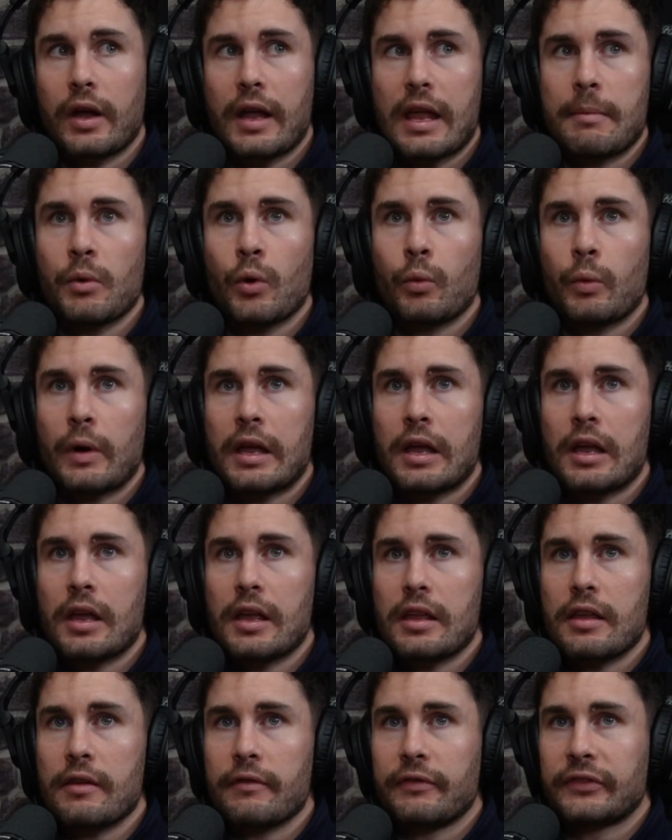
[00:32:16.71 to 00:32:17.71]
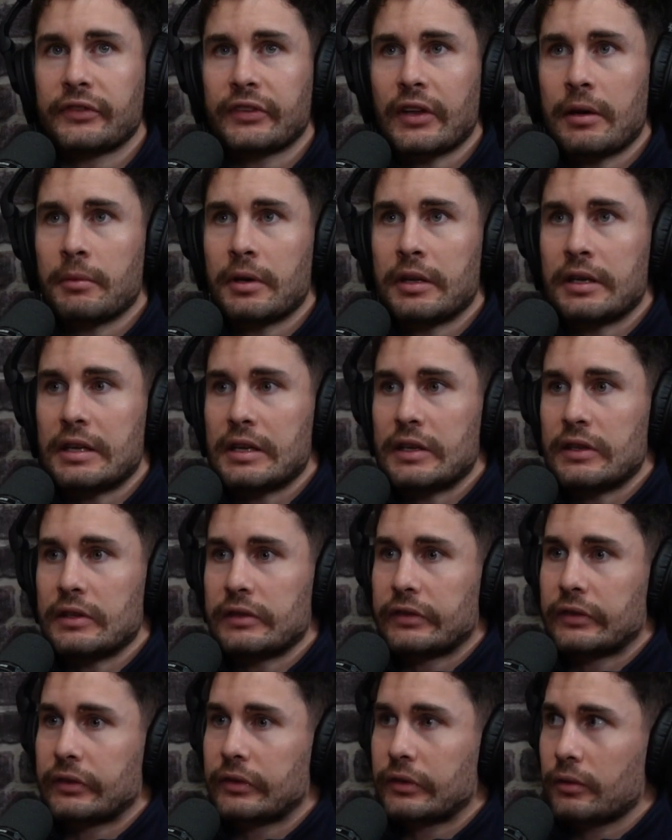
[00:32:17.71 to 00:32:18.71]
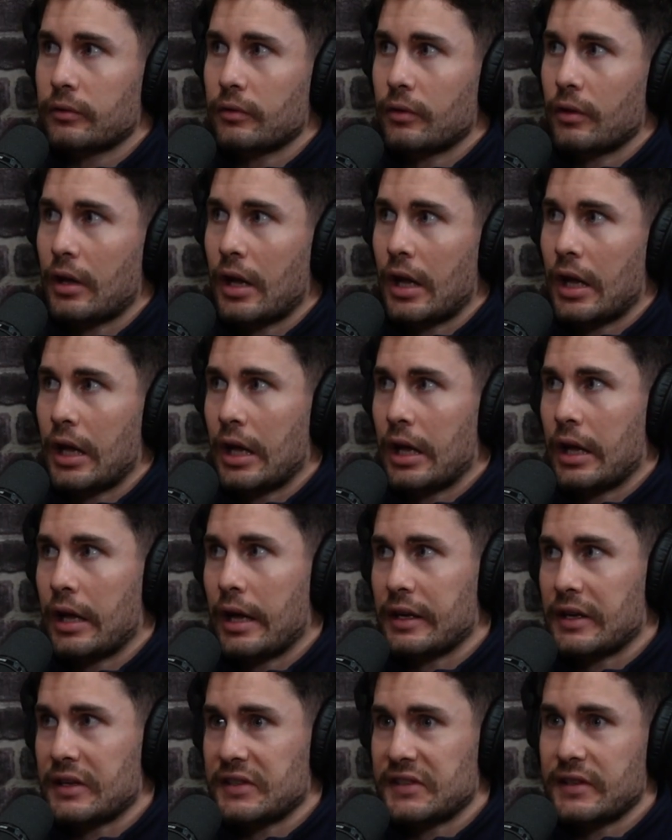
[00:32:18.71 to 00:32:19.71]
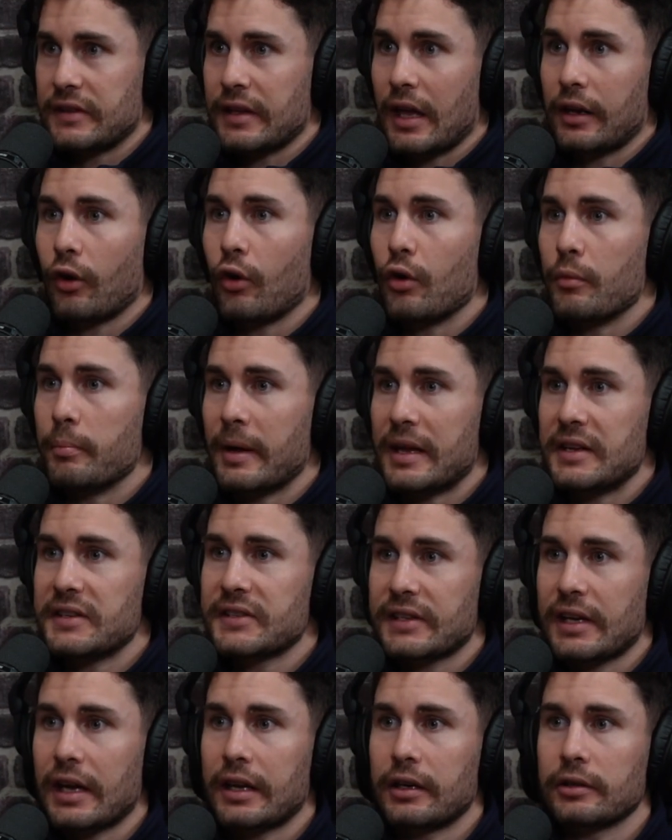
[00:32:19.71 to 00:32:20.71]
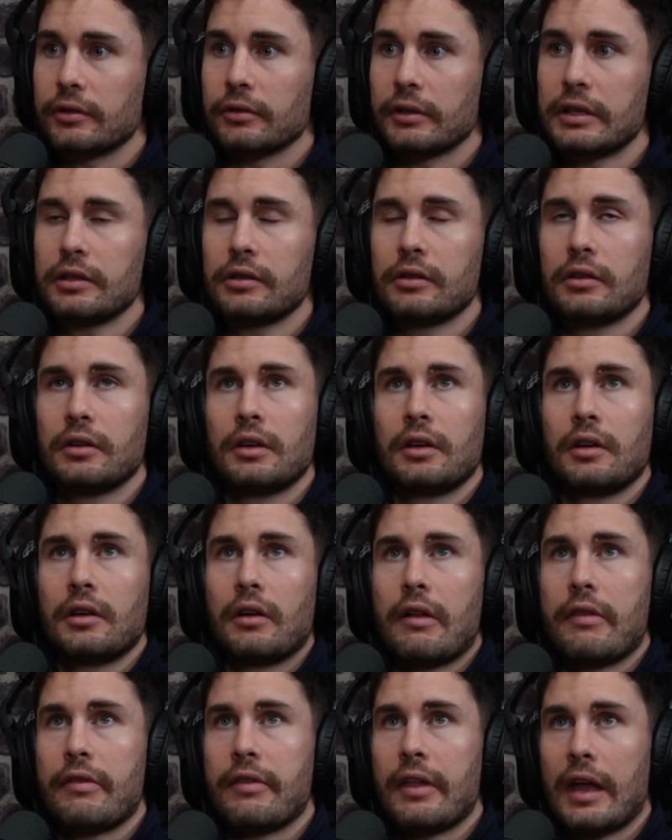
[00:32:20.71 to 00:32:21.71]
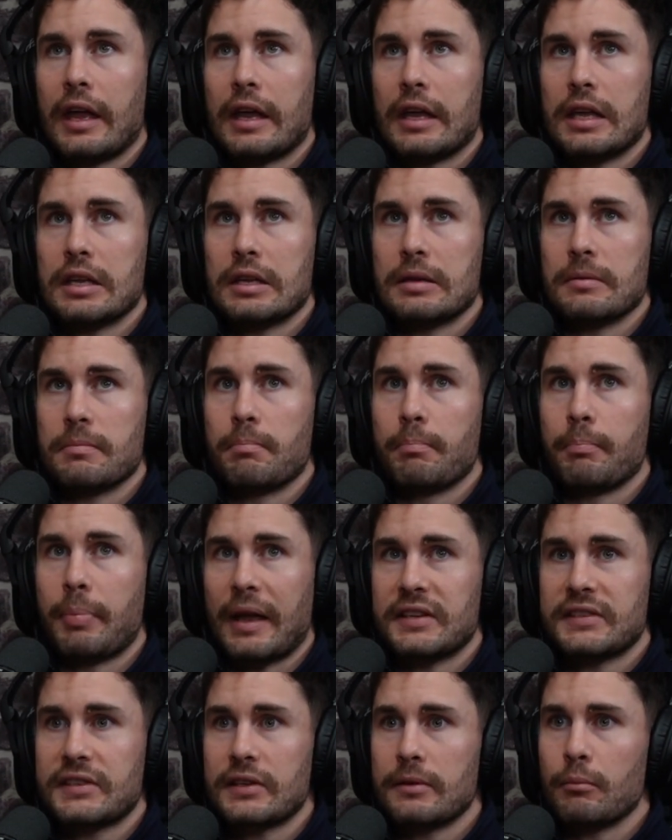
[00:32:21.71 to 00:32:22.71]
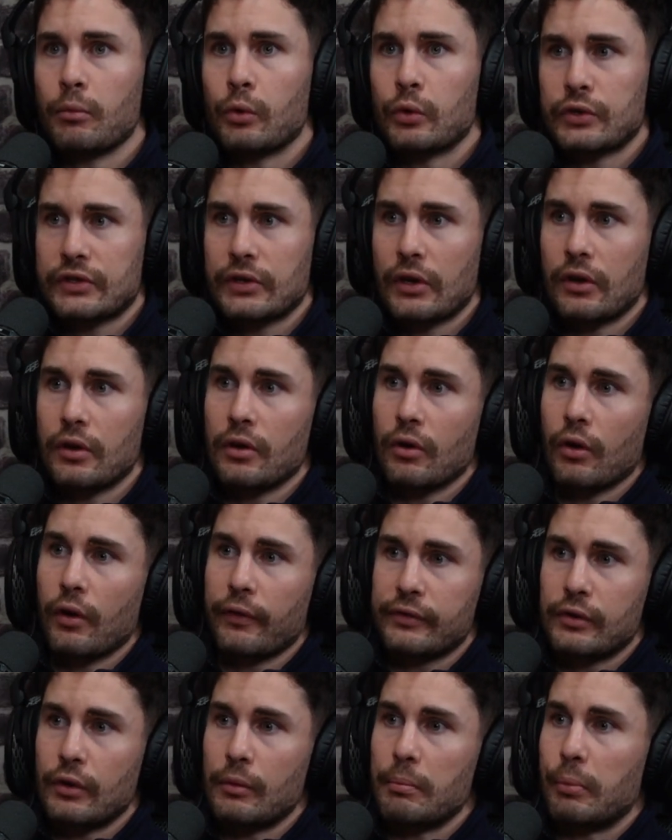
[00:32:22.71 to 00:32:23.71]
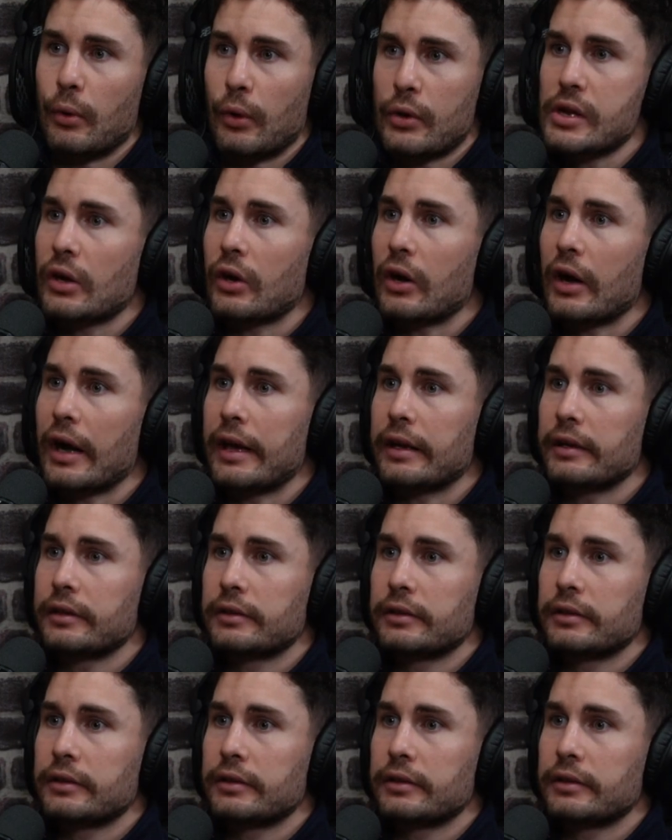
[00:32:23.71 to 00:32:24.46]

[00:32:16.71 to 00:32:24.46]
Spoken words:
I am aware, if someone is, I guess, in that obese category, they base it more so off your body height.